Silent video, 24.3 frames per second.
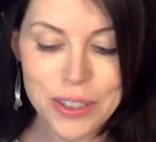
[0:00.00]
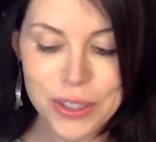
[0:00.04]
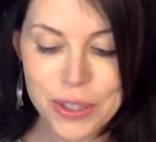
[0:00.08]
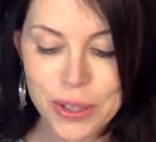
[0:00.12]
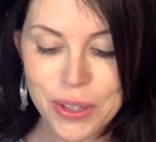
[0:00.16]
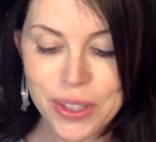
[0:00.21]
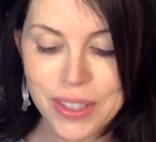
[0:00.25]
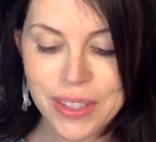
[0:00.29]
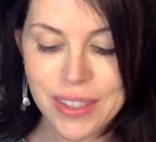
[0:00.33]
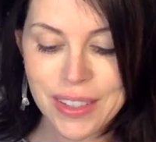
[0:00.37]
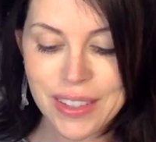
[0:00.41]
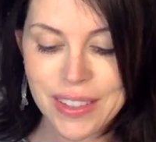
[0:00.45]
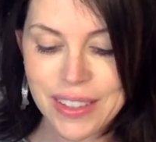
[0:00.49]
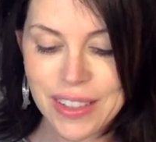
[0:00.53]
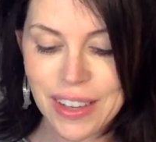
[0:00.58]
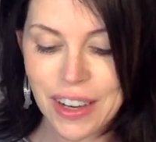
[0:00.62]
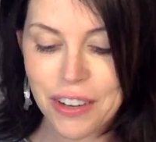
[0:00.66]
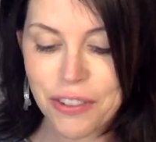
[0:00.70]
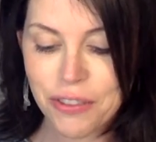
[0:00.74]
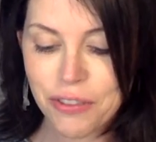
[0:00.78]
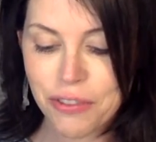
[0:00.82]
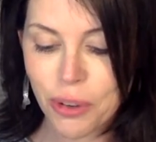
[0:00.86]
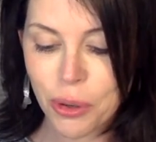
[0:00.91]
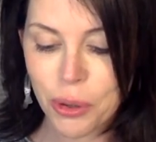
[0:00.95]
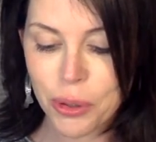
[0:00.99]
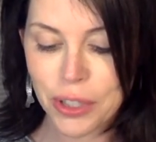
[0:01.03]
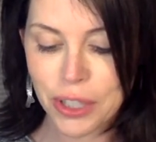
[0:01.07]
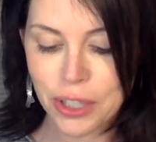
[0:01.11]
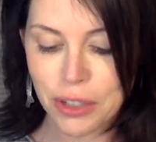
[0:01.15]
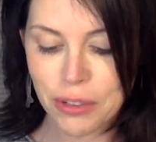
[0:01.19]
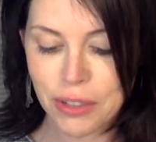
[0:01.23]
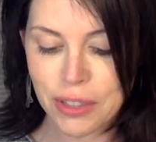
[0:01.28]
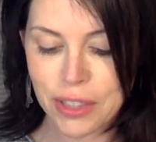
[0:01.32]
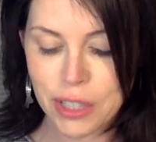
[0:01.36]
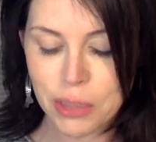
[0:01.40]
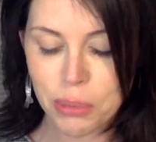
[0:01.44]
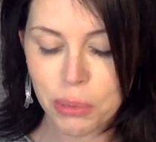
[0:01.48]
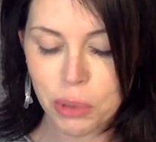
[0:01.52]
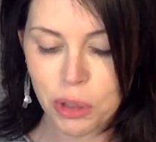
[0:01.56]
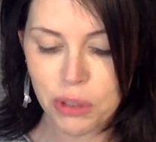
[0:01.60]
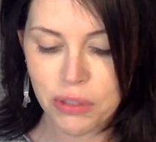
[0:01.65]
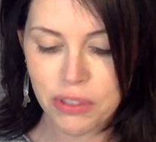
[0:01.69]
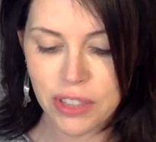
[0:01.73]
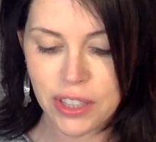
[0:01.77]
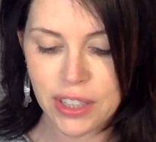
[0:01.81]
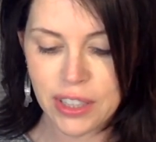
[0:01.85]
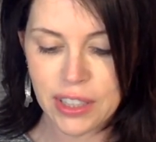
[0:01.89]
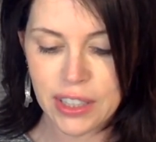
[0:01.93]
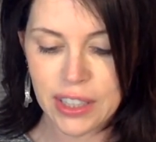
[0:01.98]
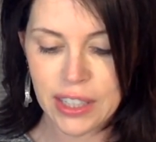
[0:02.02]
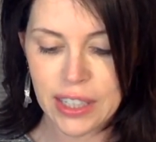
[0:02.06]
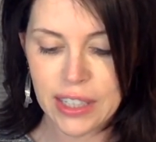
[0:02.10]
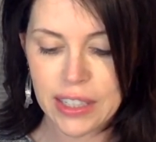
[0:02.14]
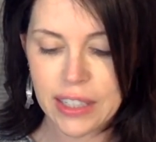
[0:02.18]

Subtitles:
So this is unfolding really perfectly.